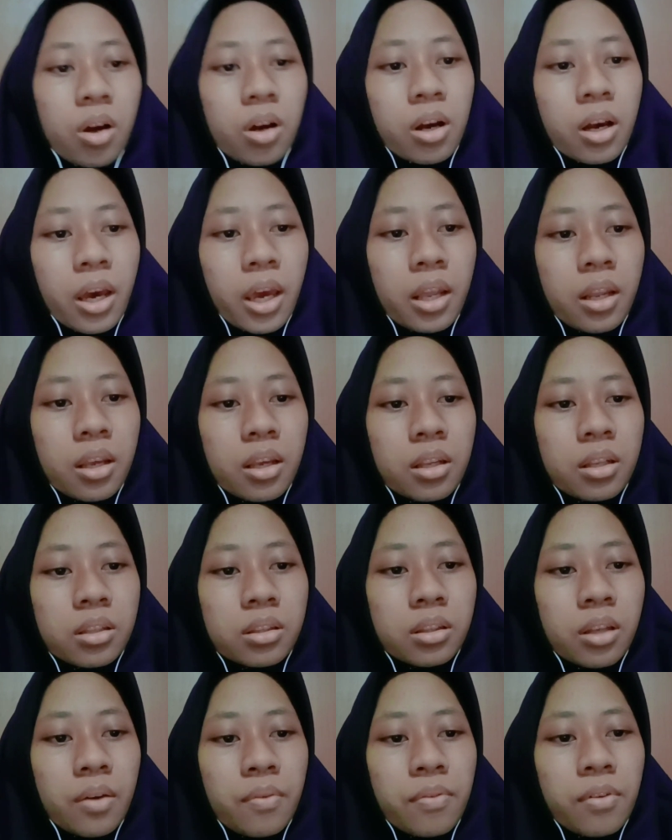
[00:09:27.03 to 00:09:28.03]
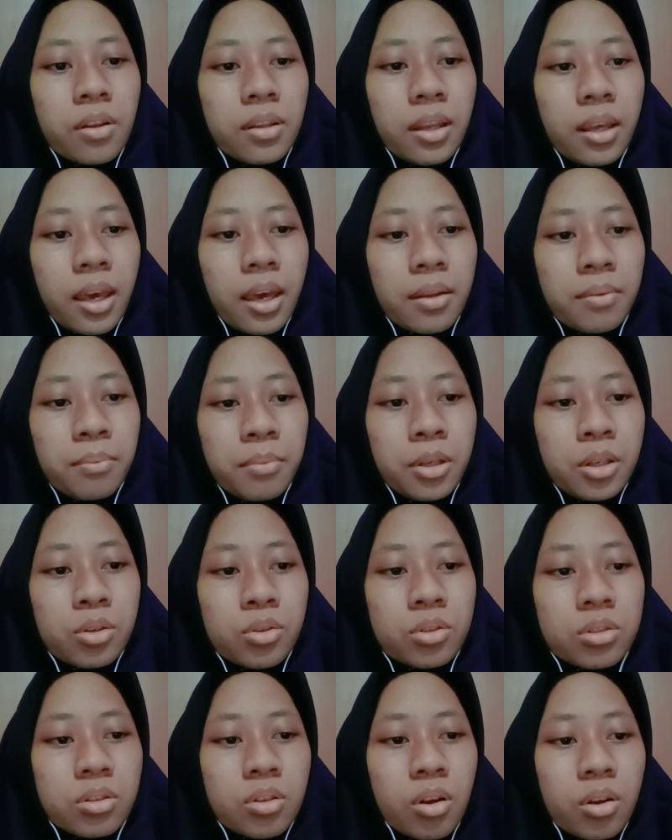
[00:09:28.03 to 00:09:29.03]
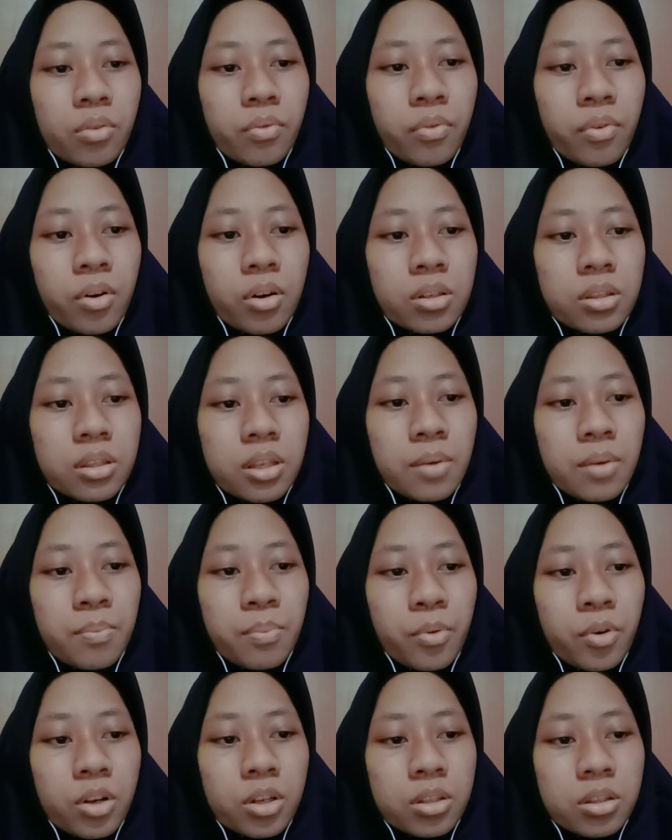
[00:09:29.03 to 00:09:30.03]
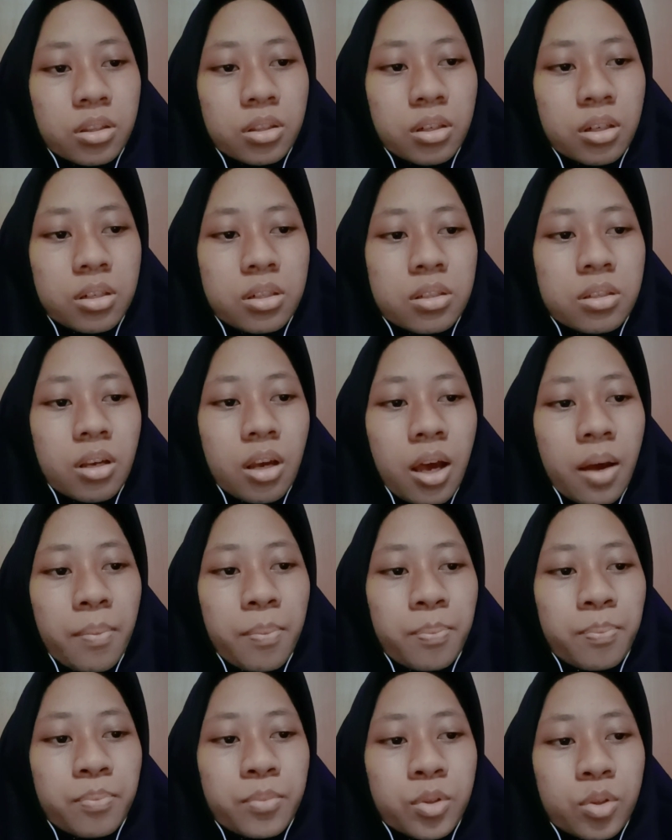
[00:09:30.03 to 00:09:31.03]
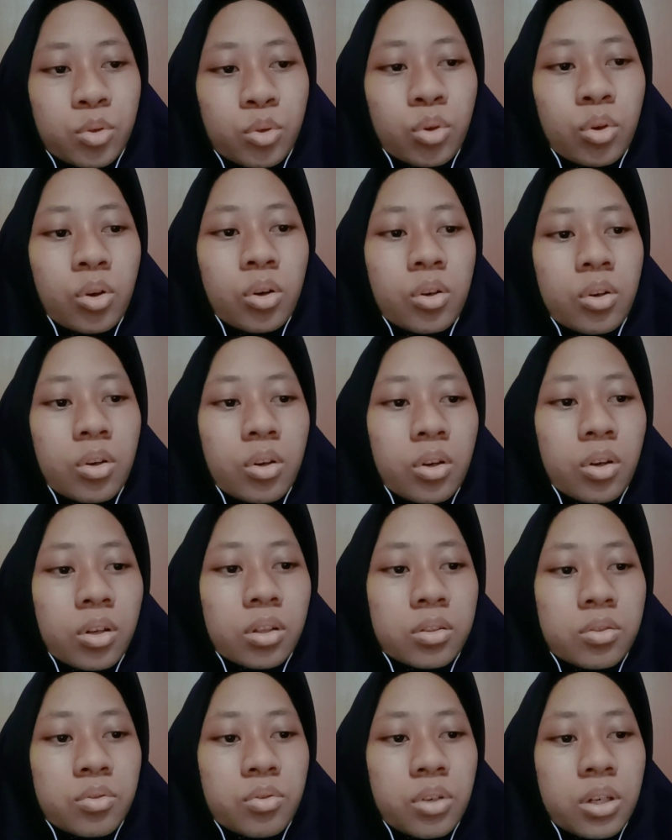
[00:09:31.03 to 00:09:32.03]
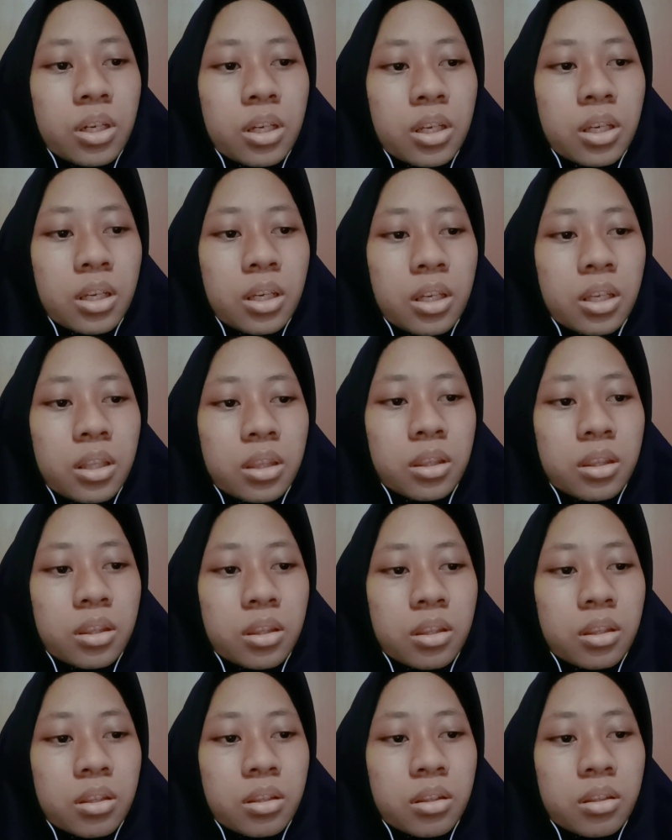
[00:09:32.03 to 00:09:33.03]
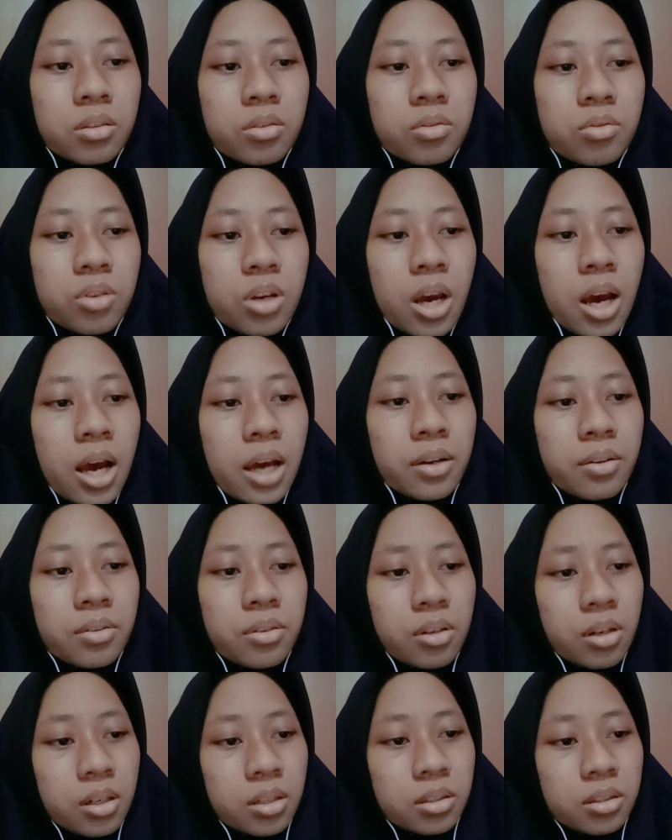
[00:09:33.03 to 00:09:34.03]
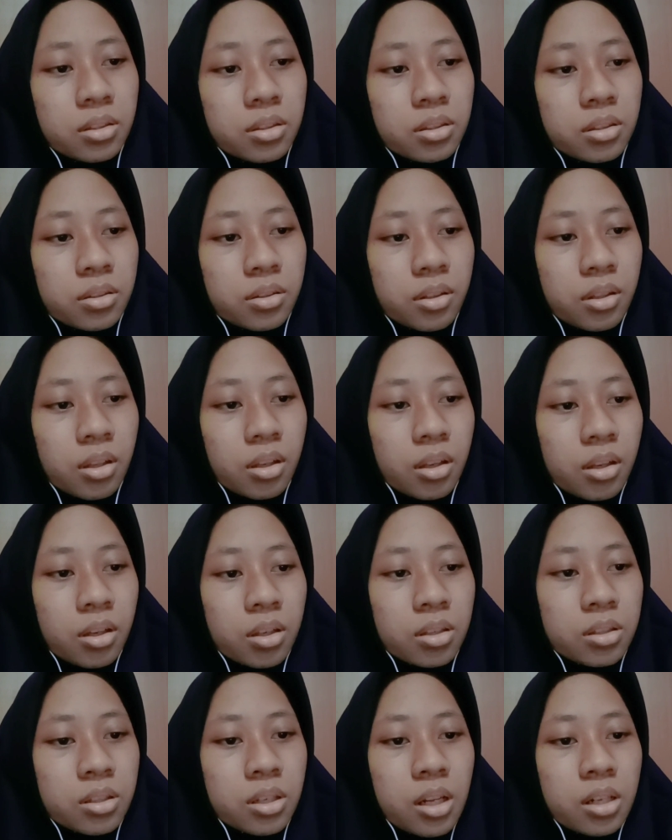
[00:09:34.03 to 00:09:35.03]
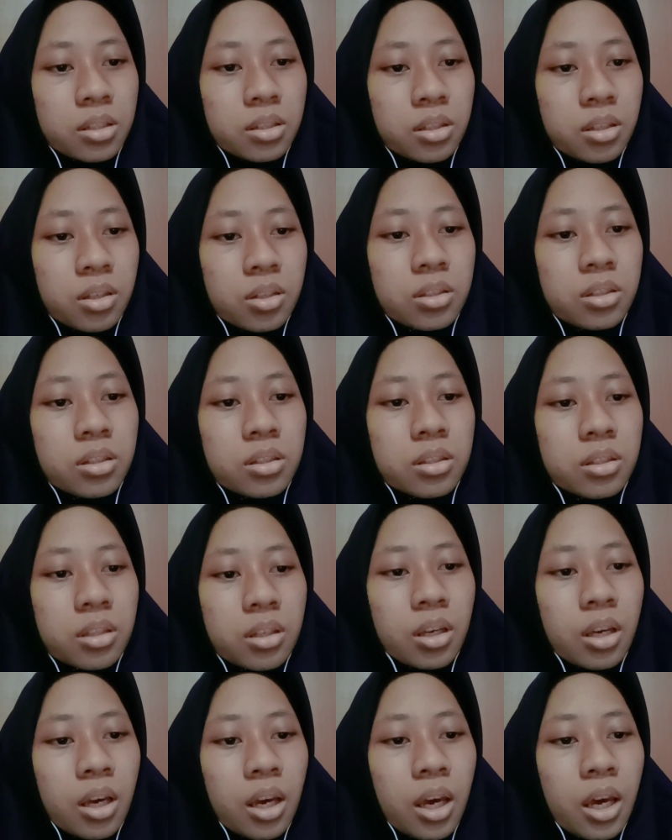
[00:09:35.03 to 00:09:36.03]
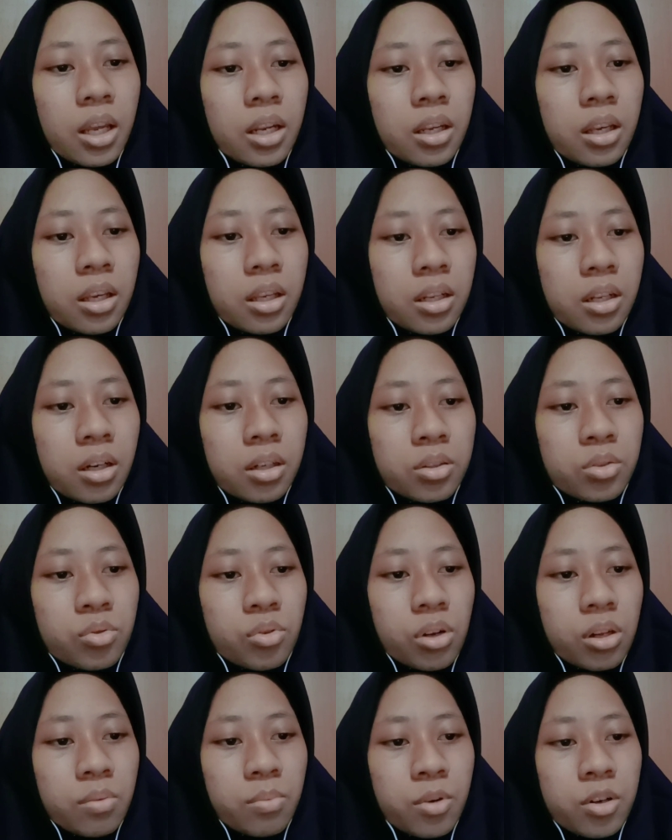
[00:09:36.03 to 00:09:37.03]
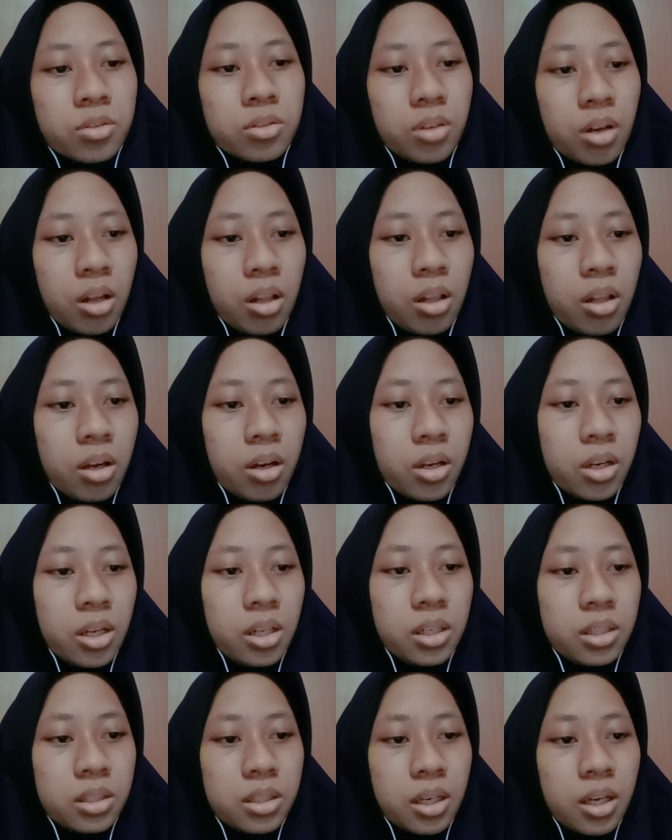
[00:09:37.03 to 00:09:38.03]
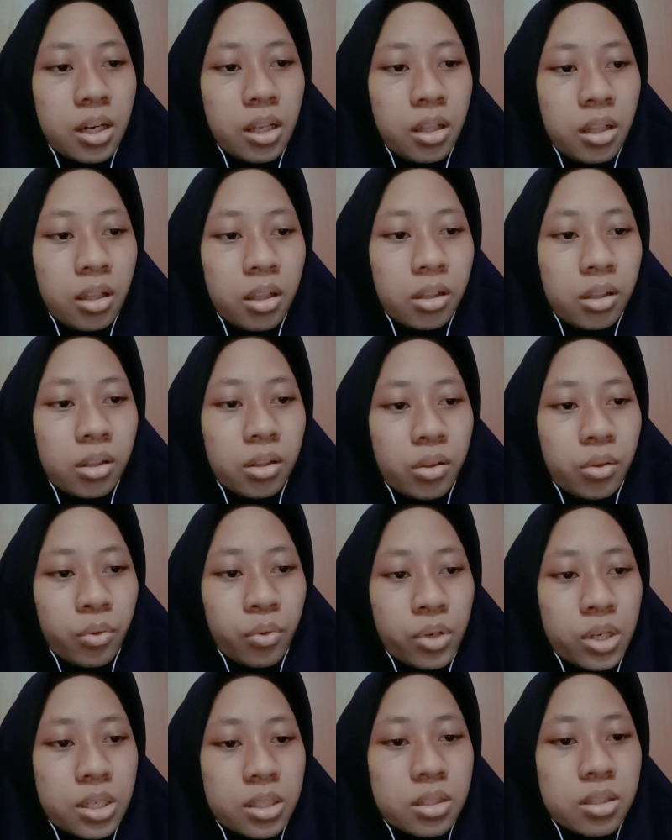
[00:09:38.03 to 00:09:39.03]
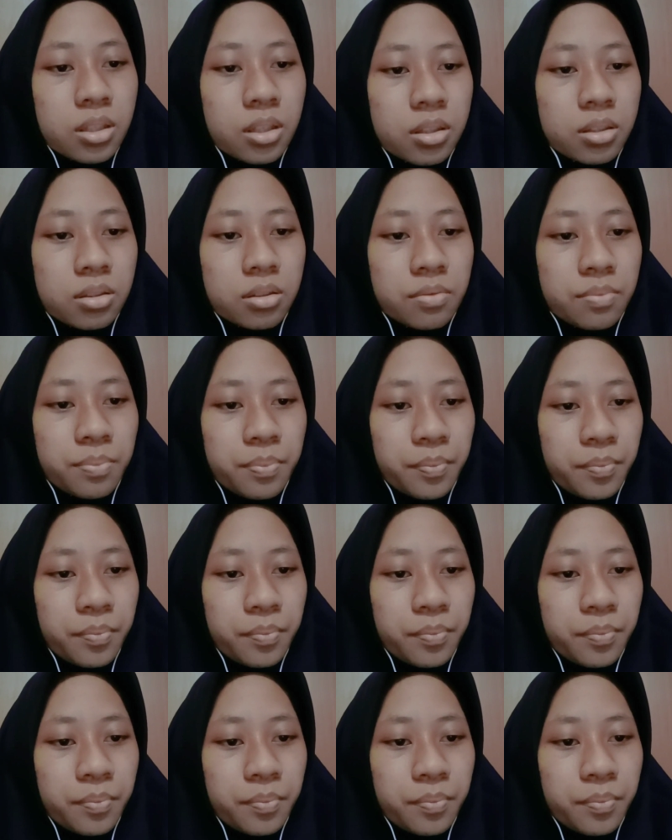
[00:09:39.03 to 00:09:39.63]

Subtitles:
Teflon can be used for temperatures up to 300 Celsius and inert to almost all analytical reagents.